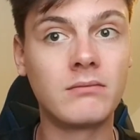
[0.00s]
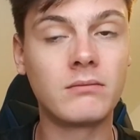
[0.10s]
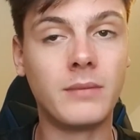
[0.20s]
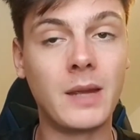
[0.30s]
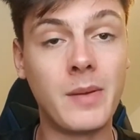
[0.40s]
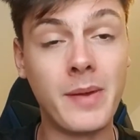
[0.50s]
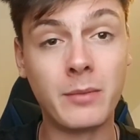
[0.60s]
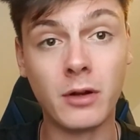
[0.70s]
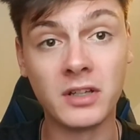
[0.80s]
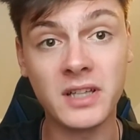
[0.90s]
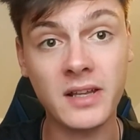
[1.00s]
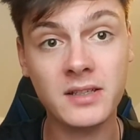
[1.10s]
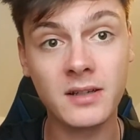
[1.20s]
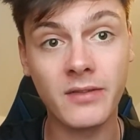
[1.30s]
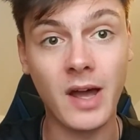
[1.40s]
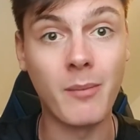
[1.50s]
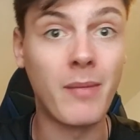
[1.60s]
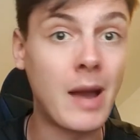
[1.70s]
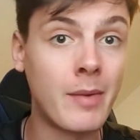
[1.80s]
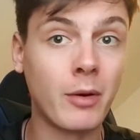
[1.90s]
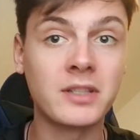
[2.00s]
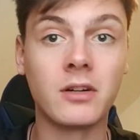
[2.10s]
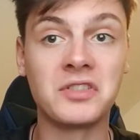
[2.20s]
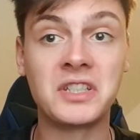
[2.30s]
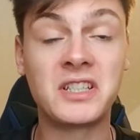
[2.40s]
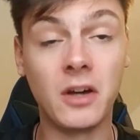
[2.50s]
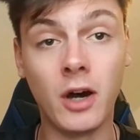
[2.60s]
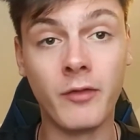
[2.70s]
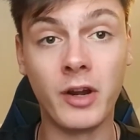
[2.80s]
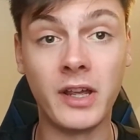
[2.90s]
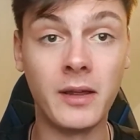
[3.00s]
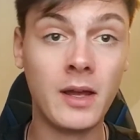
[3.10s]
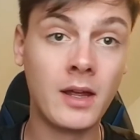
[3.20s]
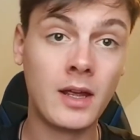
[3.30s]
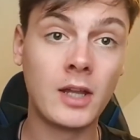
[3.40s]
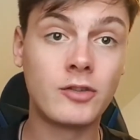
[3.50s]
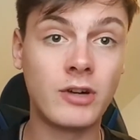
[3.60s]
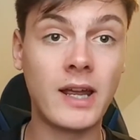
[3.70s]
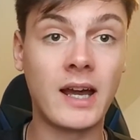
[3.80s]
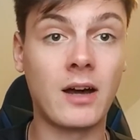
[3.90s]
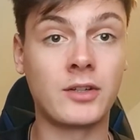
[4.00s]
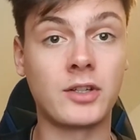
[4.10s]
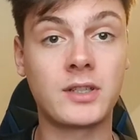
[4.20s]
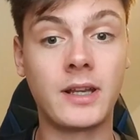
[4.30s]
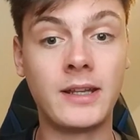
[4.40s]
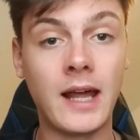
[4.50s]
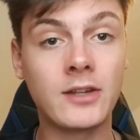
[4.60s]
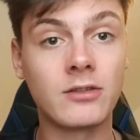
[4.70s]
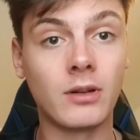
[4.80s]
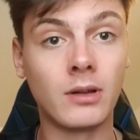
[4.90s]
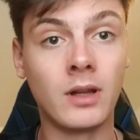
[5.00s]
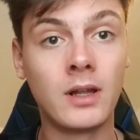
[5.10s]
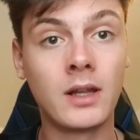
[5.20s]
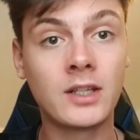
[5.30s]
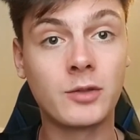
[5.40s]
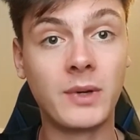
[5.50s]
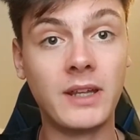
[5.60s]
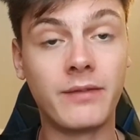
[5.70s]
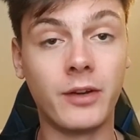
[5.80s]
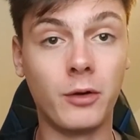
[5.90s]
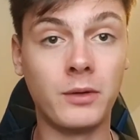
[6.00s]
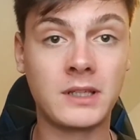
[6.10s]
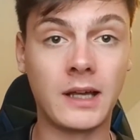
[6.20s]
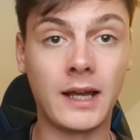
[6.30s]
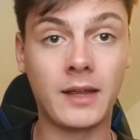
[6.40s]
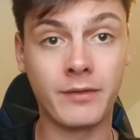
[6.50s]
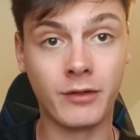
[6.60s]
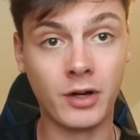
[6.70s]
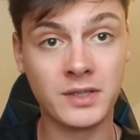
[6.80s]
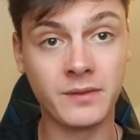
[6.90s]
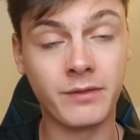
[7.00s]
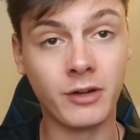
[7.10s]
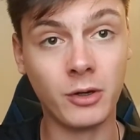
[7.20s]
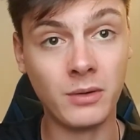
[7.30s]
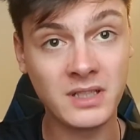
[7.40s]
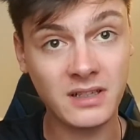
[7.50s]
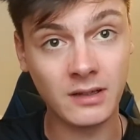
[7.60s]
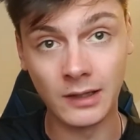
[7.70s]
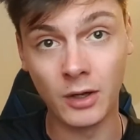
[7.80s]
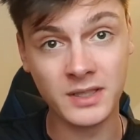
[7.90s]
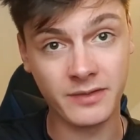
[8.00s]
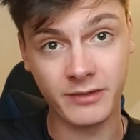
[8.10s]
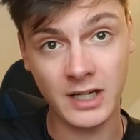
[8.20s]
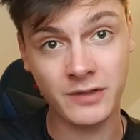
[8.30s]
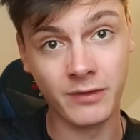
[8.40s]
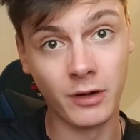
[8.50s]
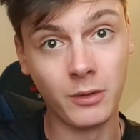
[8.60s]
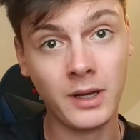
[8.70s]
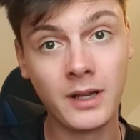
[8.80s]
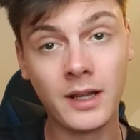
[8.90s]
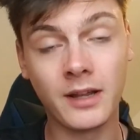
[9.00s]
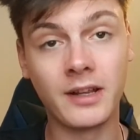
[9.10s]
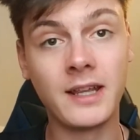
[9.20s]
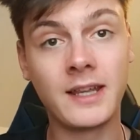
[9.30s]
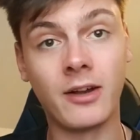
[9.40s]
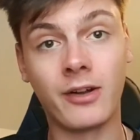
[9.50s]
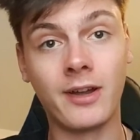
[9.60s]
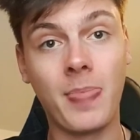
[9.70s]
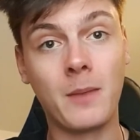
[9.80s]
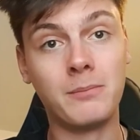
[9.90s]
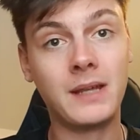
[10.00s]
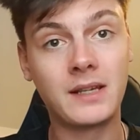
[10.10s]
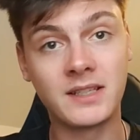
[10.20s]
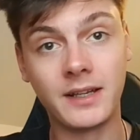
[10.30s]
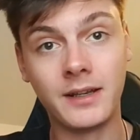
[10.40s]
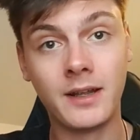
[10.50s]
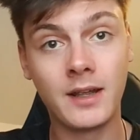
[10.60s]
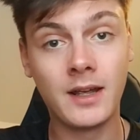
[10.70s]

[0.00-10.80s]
maybe a bit processed, that might be what's causing you to overeat. Try out just natural sweet foods like frozen fruits, loads of fresh fruit, Greek yogurt, mixing